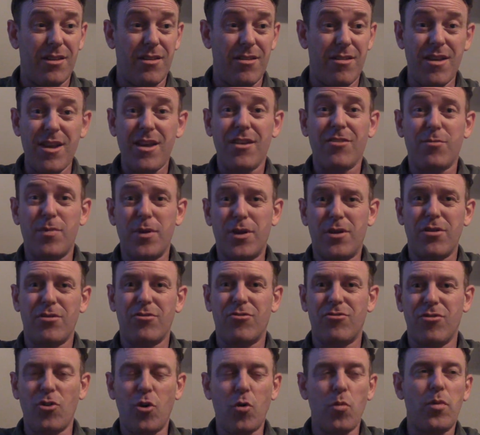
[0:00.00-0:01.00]
this
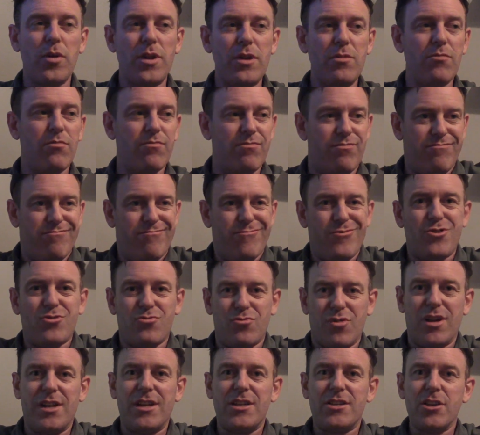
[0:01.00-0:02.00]
because nobody was
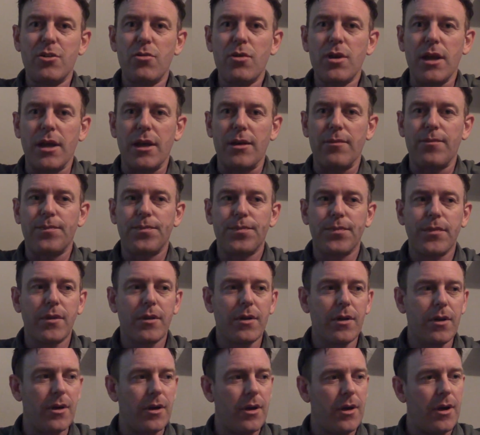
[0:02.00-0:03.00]
really doing it.
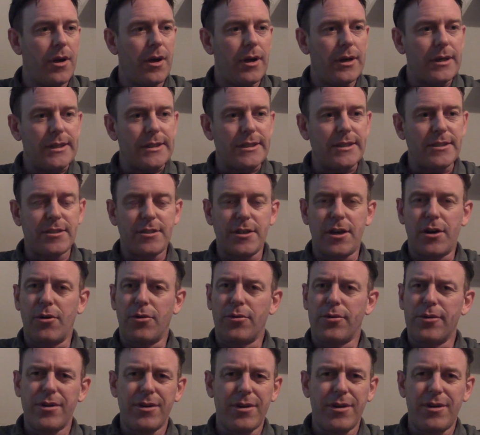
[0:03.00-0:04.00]

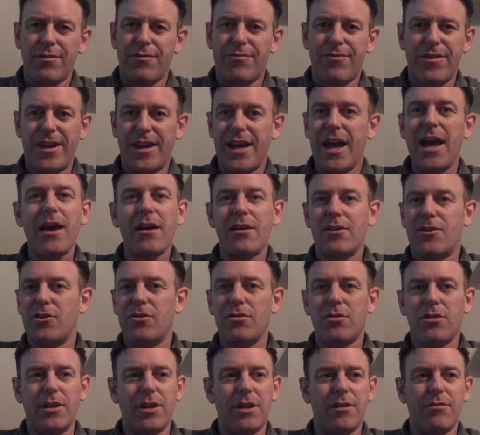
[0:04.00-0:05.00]
So forget
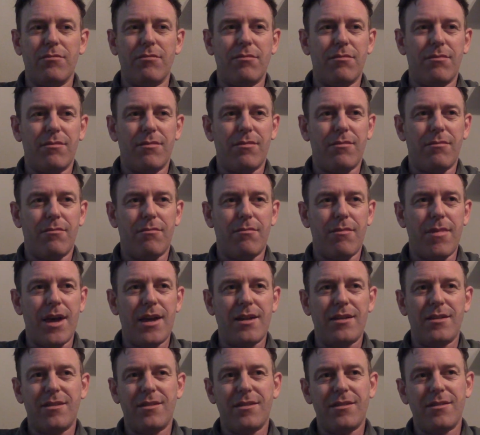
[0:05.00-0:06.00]
Googling
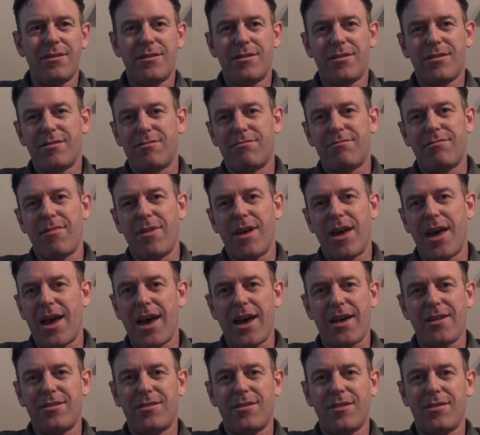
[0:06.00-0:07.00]
men's
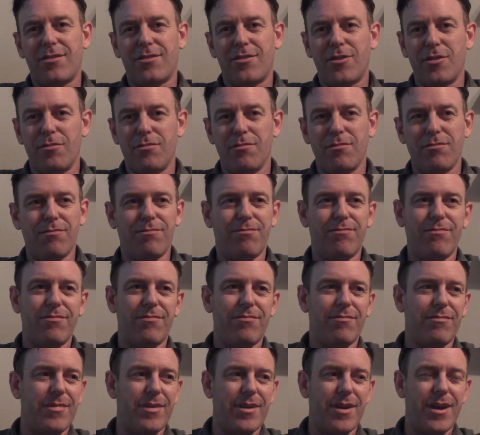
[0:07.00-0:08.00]
hair system
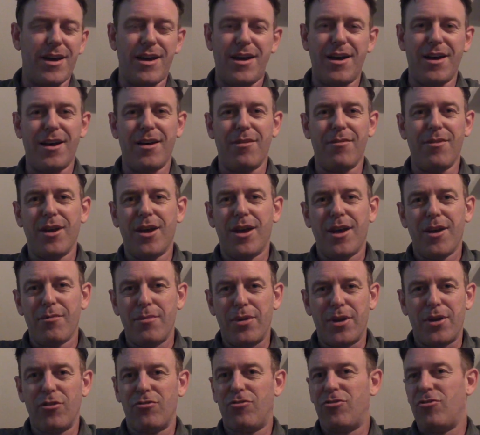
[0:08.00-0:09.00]

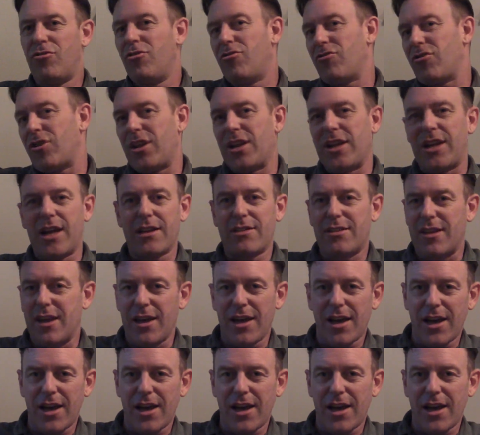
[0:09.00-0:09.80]
because you're just going to get the